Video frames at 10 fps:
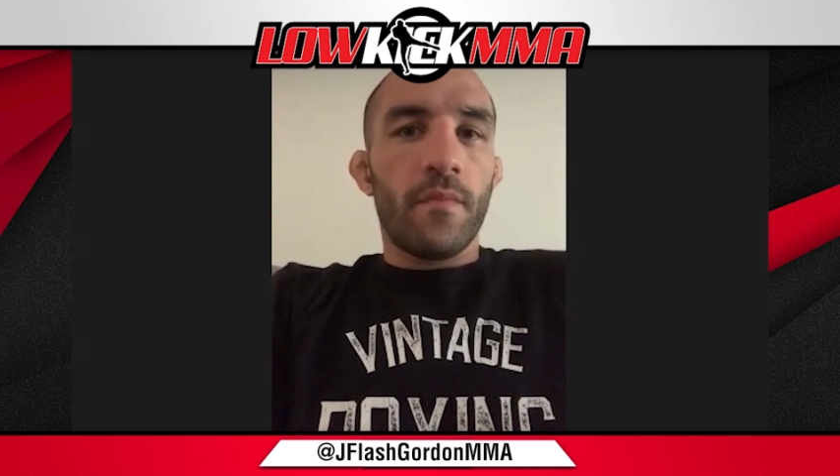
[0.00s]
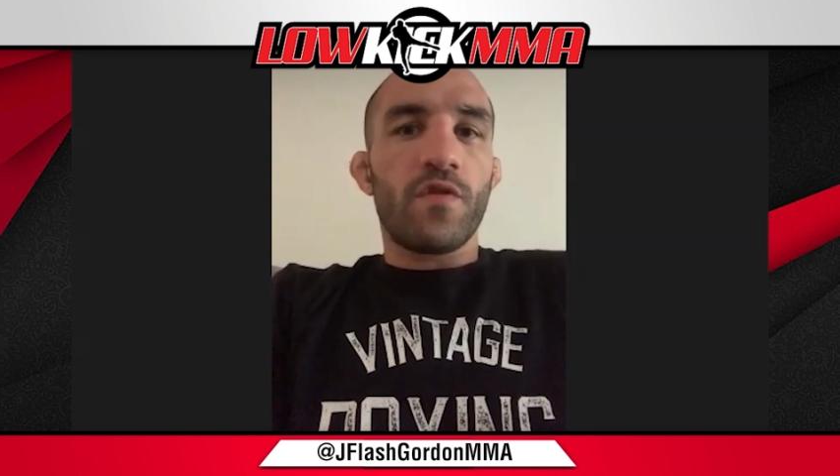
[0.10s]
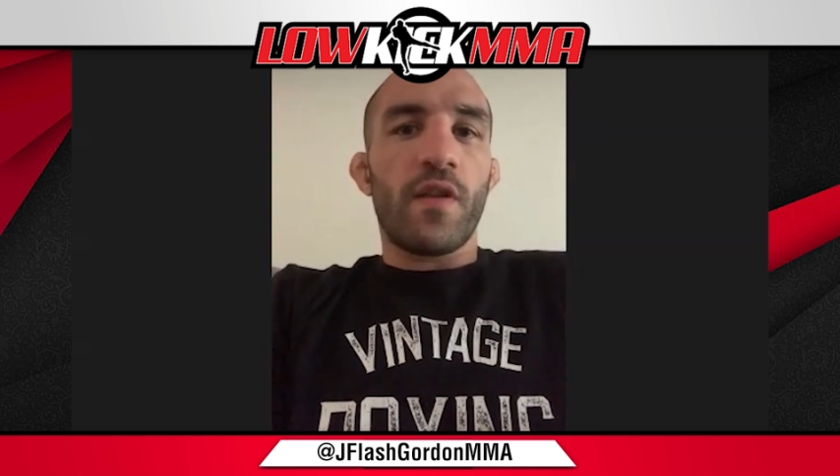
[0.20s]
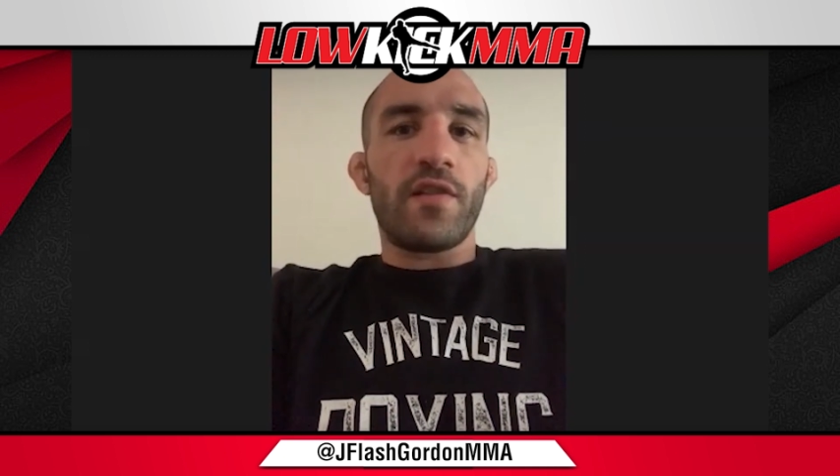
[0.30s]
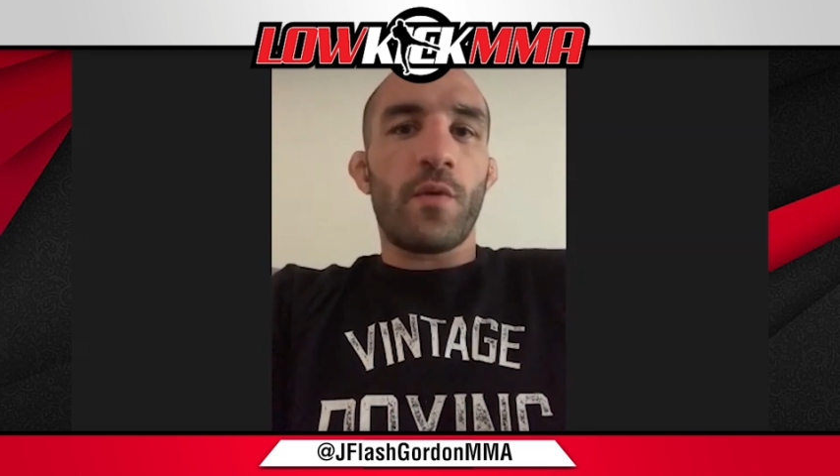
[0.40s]

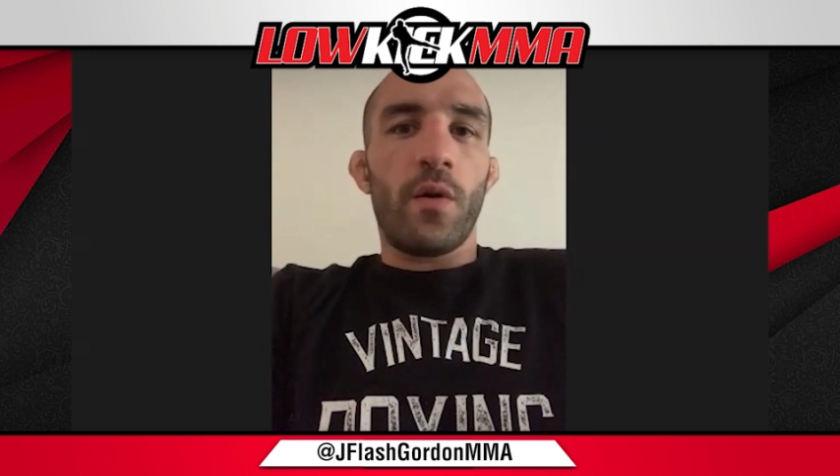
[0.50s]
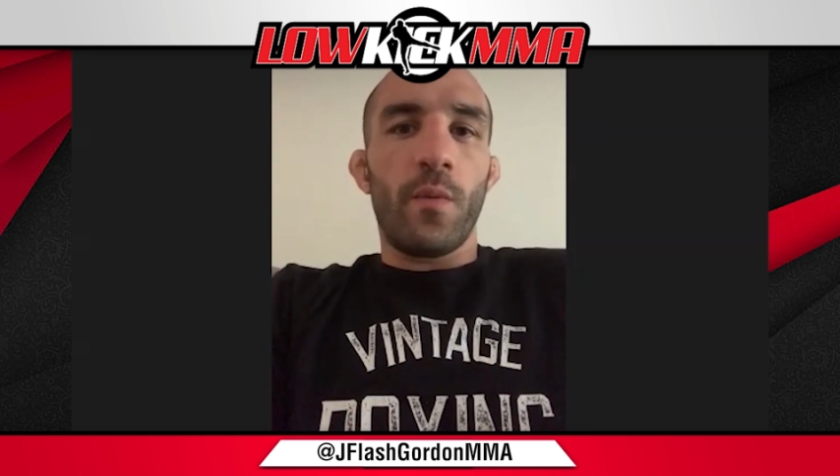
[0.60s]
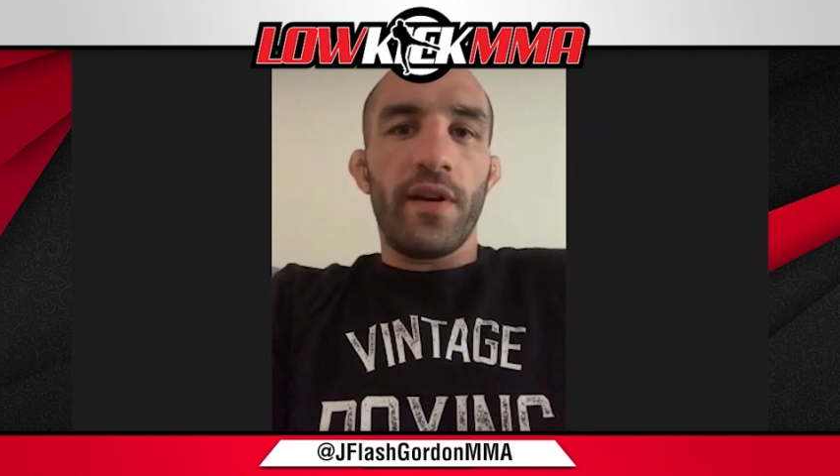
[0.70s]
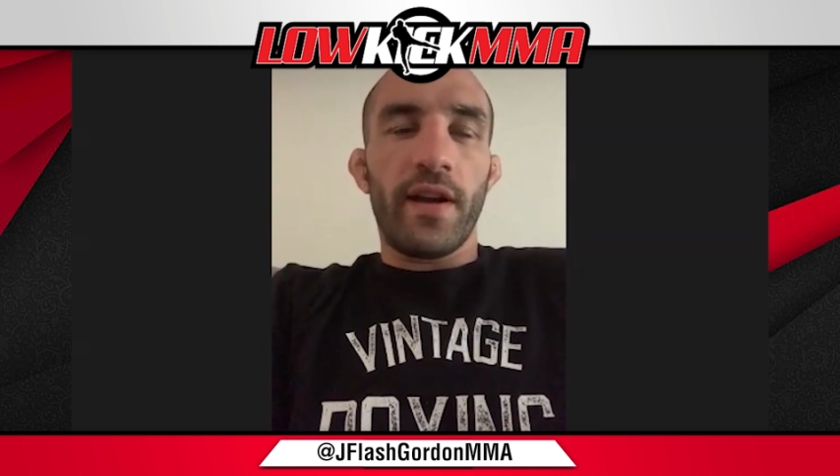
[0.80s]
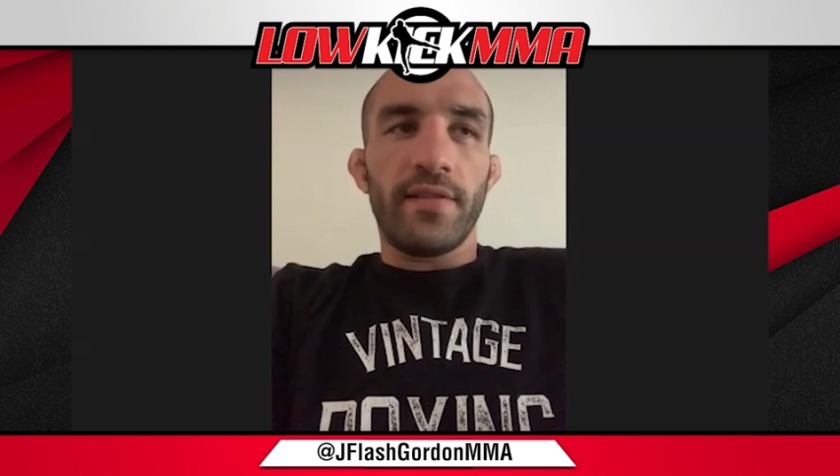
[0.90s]
So that's why I
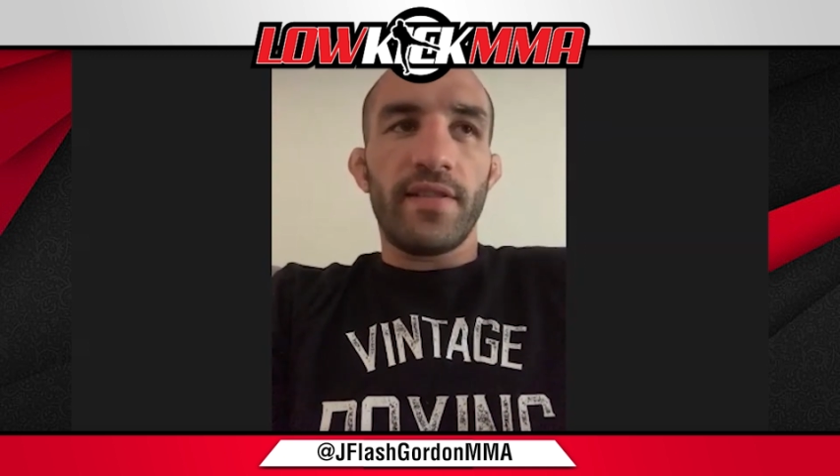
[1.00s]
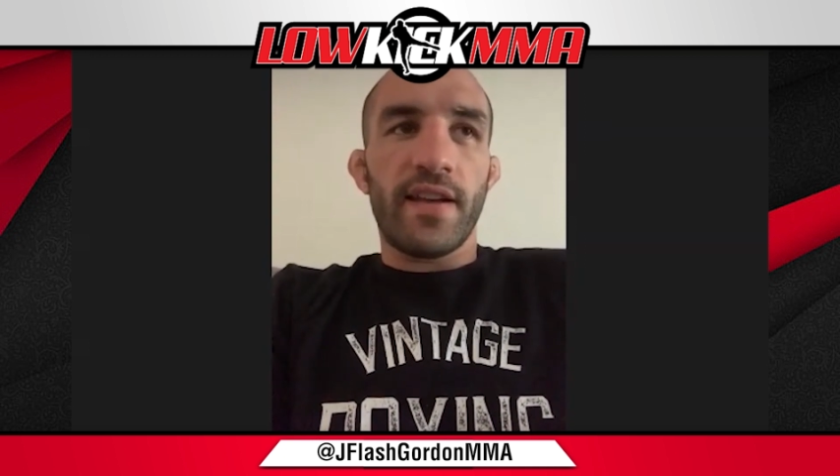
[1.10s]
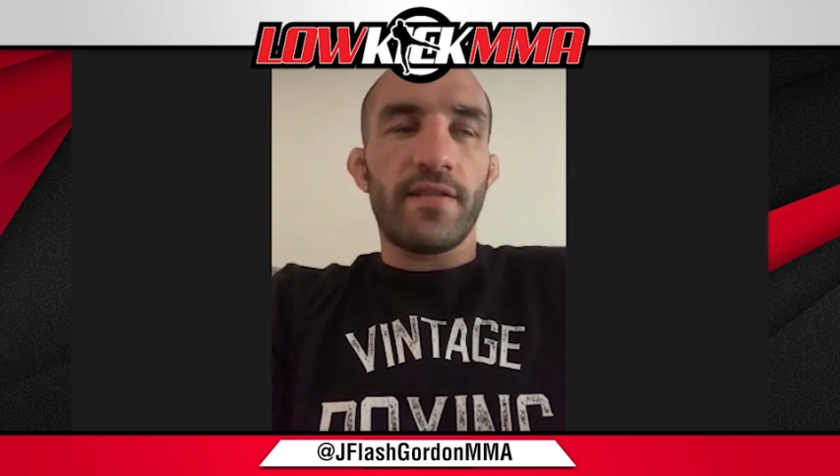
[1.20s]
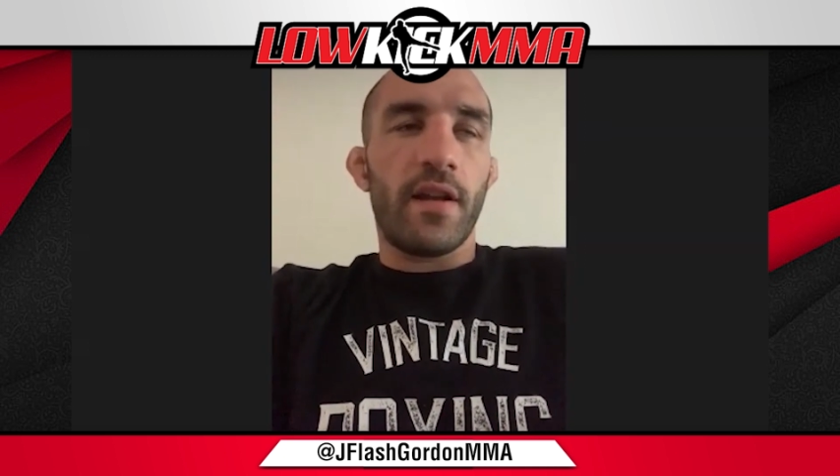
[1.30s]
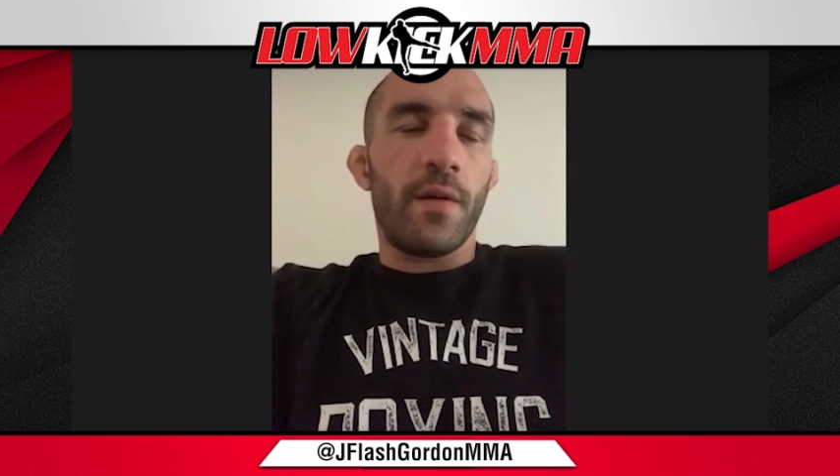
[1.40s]
went and got tested.